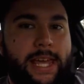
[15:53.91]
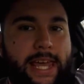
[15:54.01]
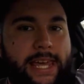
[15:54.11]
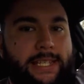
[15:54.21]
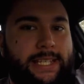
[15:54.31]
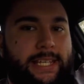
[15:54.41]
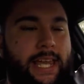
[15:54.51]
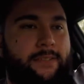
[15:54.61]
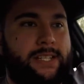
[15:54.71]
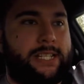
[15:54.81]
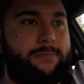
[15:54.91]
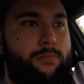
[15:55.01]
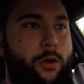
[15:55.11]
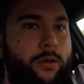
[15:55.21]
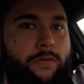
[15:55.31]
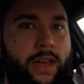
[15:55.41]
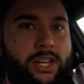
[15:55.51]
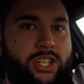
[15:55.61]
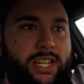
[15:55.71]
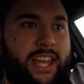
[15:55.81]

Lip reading: is it gives us motivation.